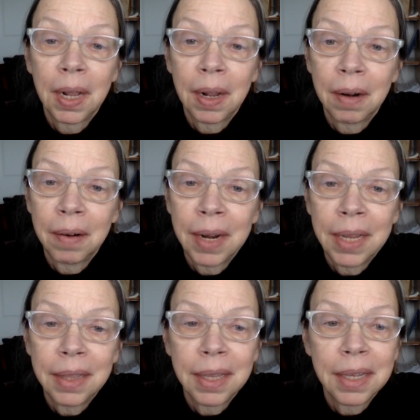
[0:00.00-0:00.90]
All
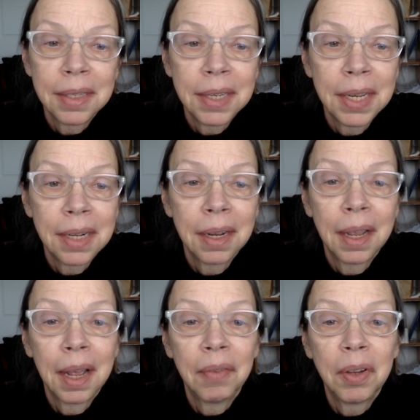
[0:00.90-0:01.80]
right, that's it.
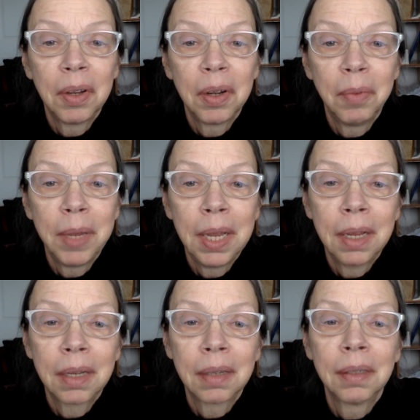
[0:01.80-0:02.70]
Have a good
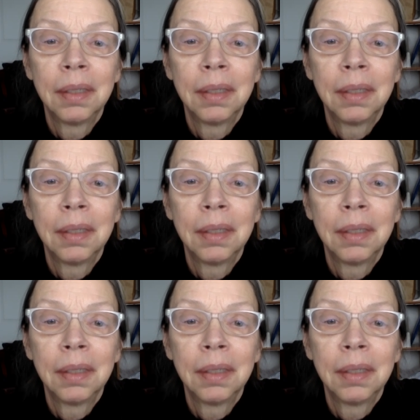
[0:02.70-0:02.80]
week.